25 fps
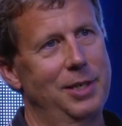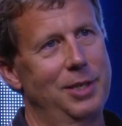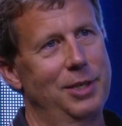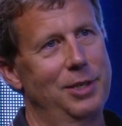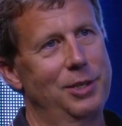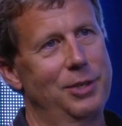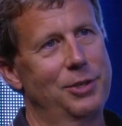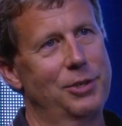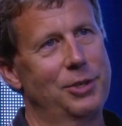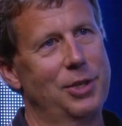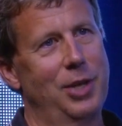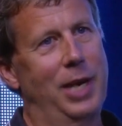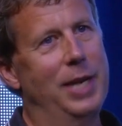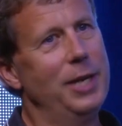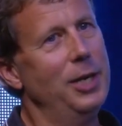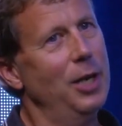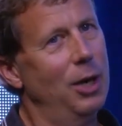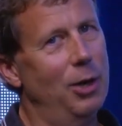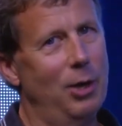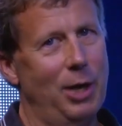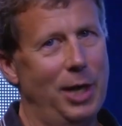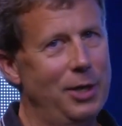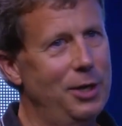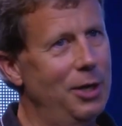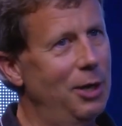So I
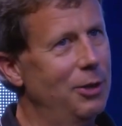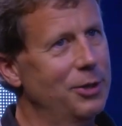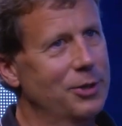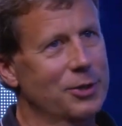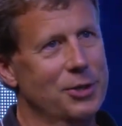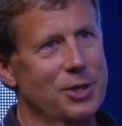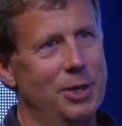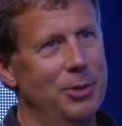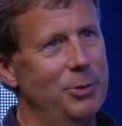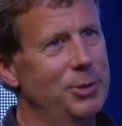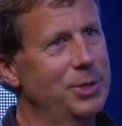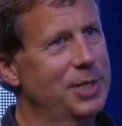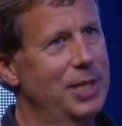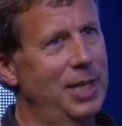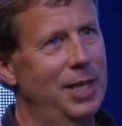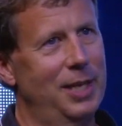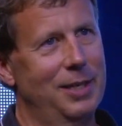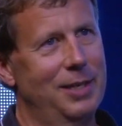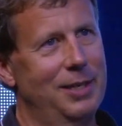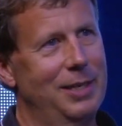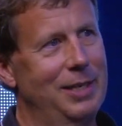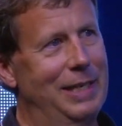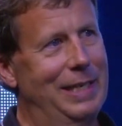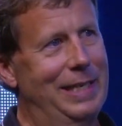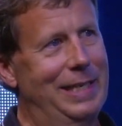know there's always that,
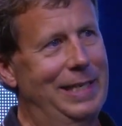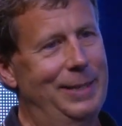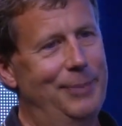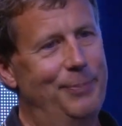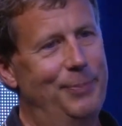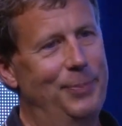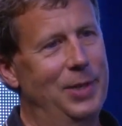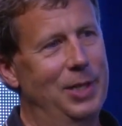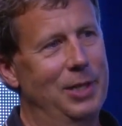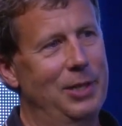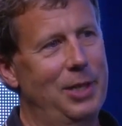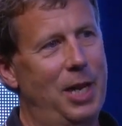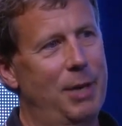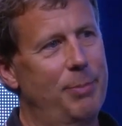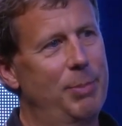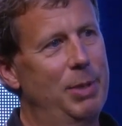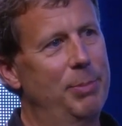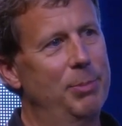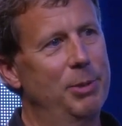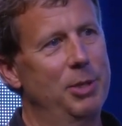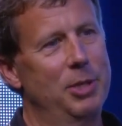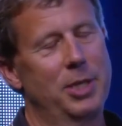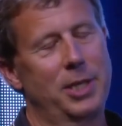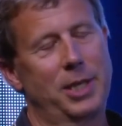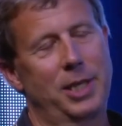a lot of
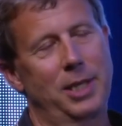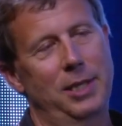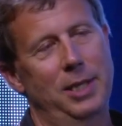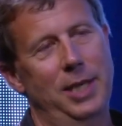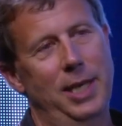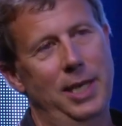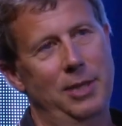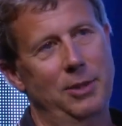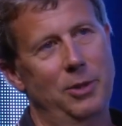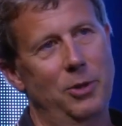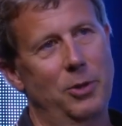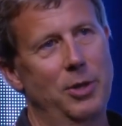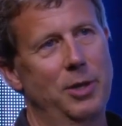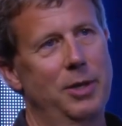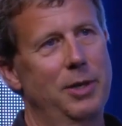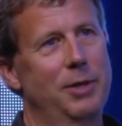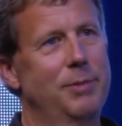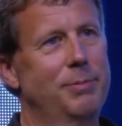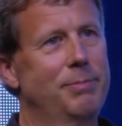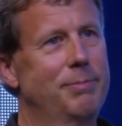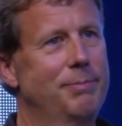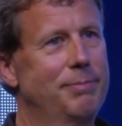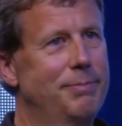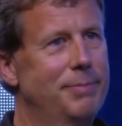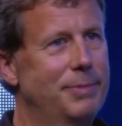people look at
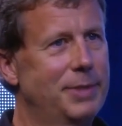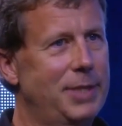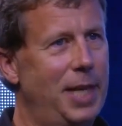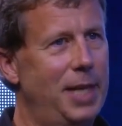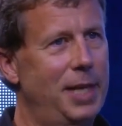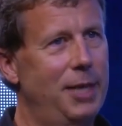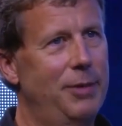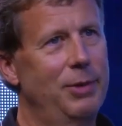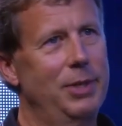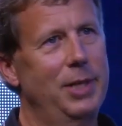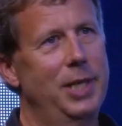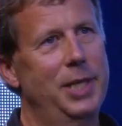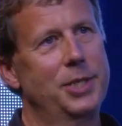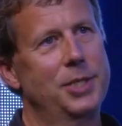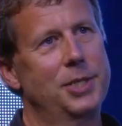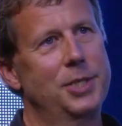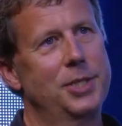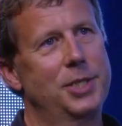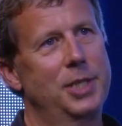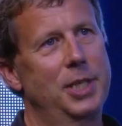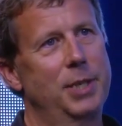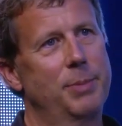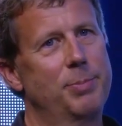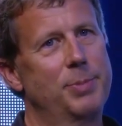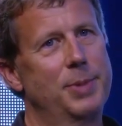landlord-tenant
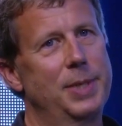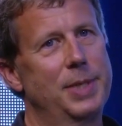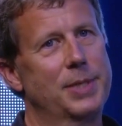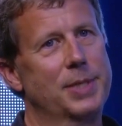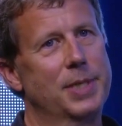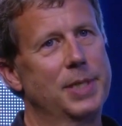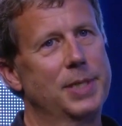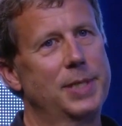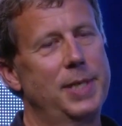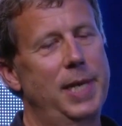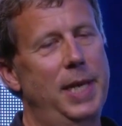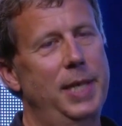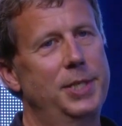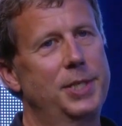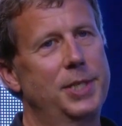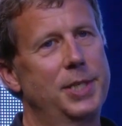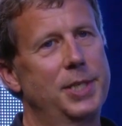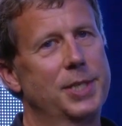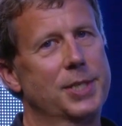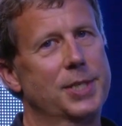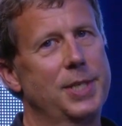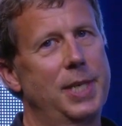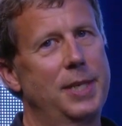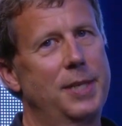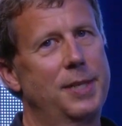relationship as
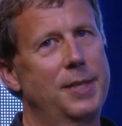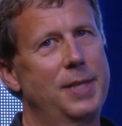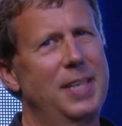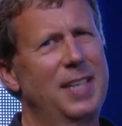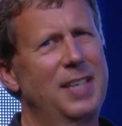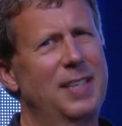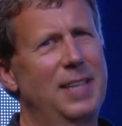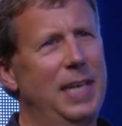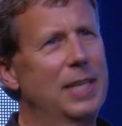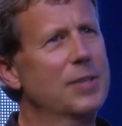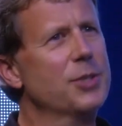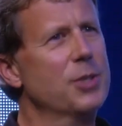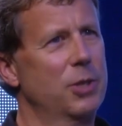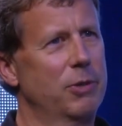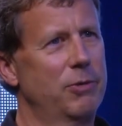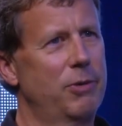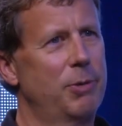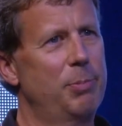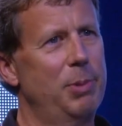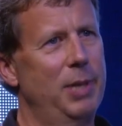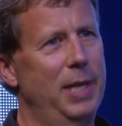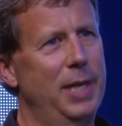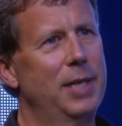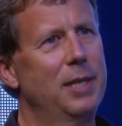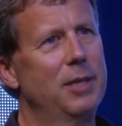contentious. I think that's
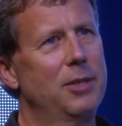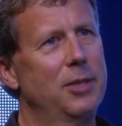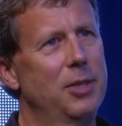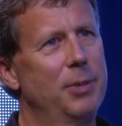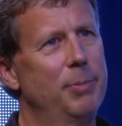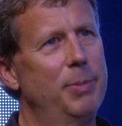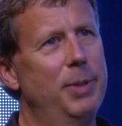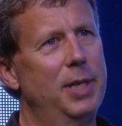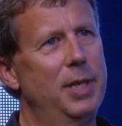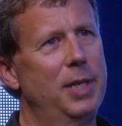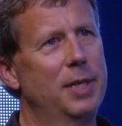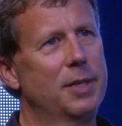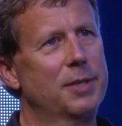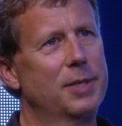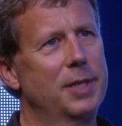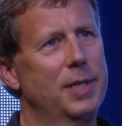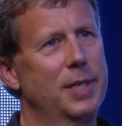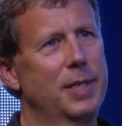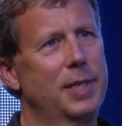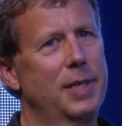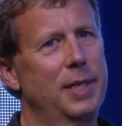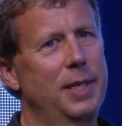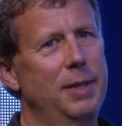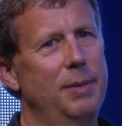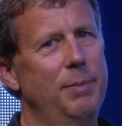overplayed a little bit. I
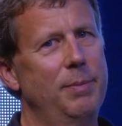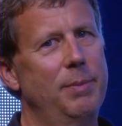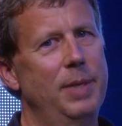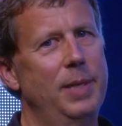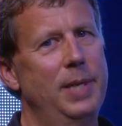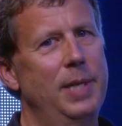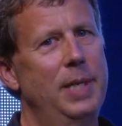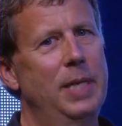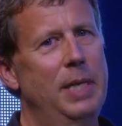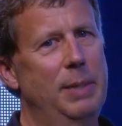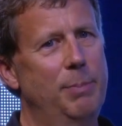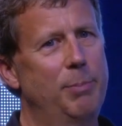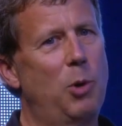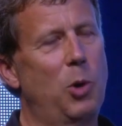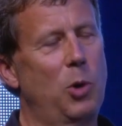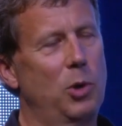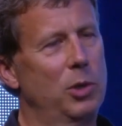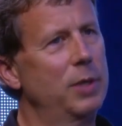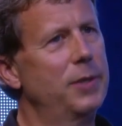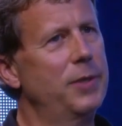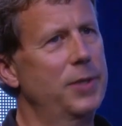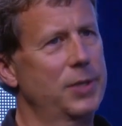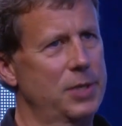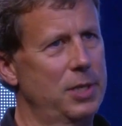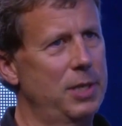think in
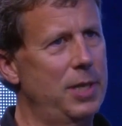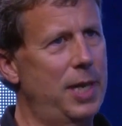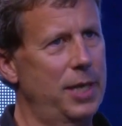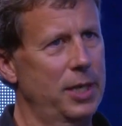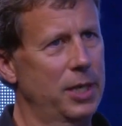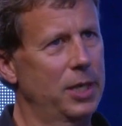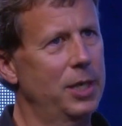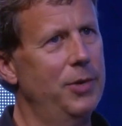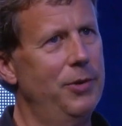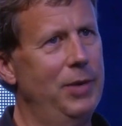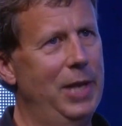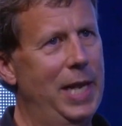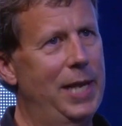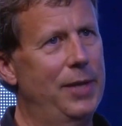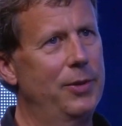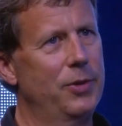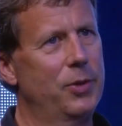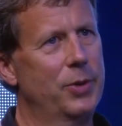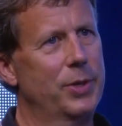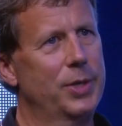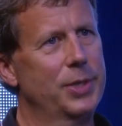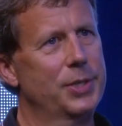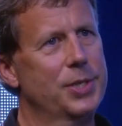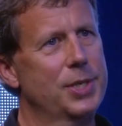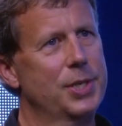Portland there's a lot of good
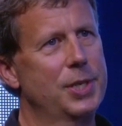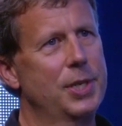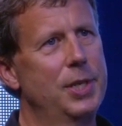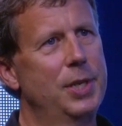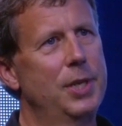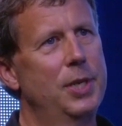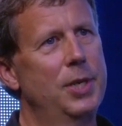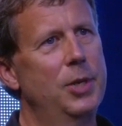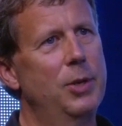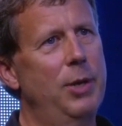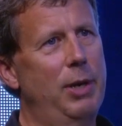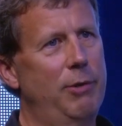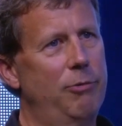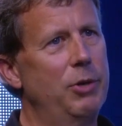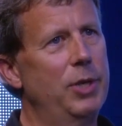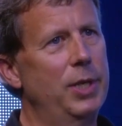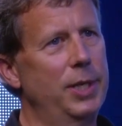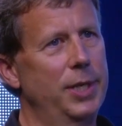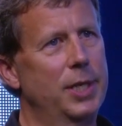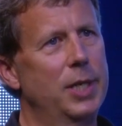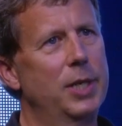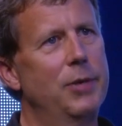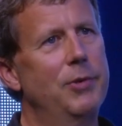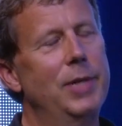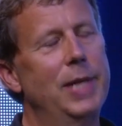landlords who have really
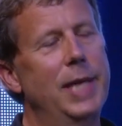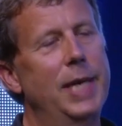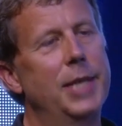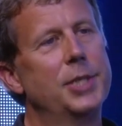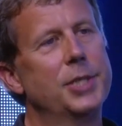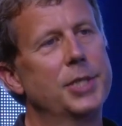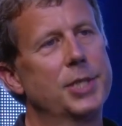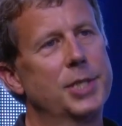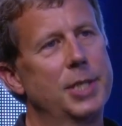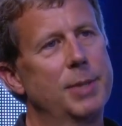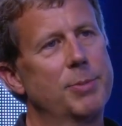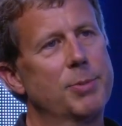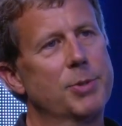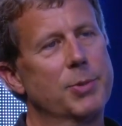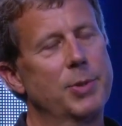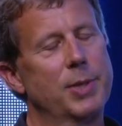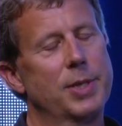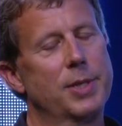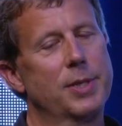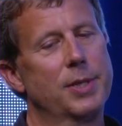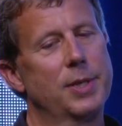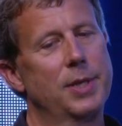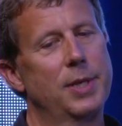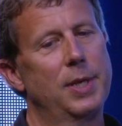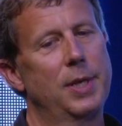good relationships
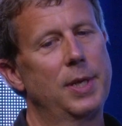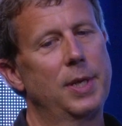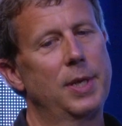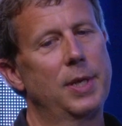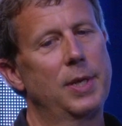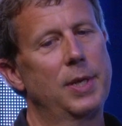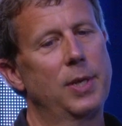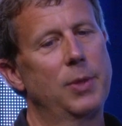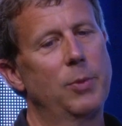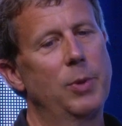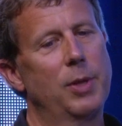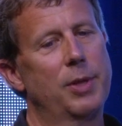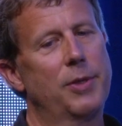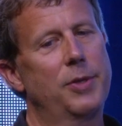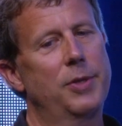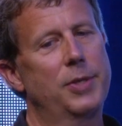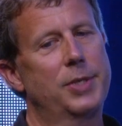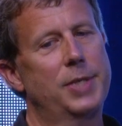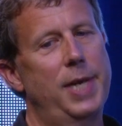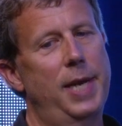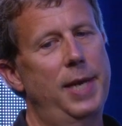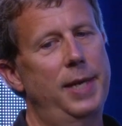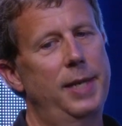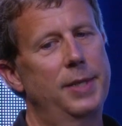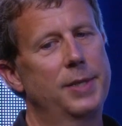with their
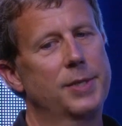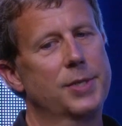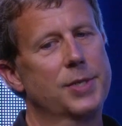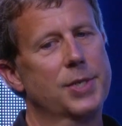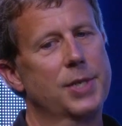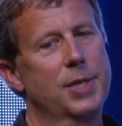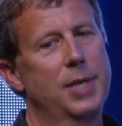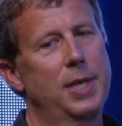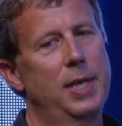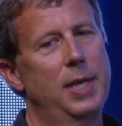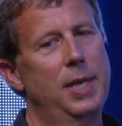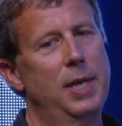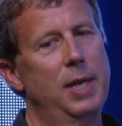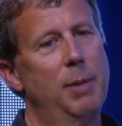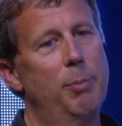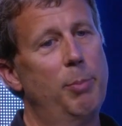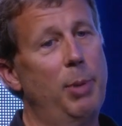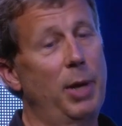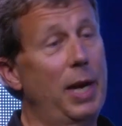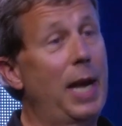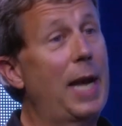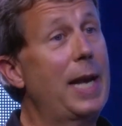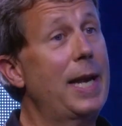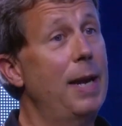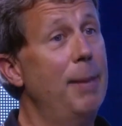tenants.
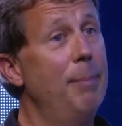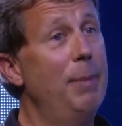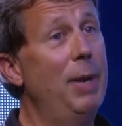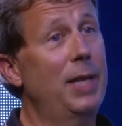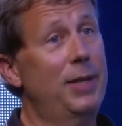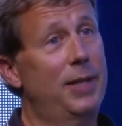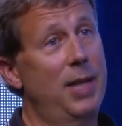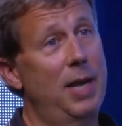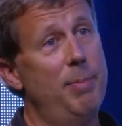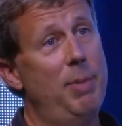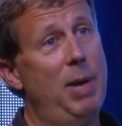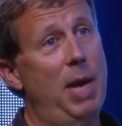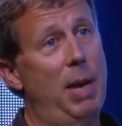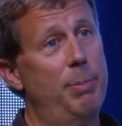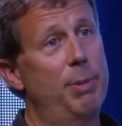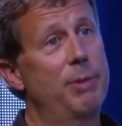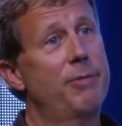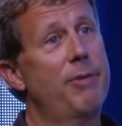But I got to make them happy.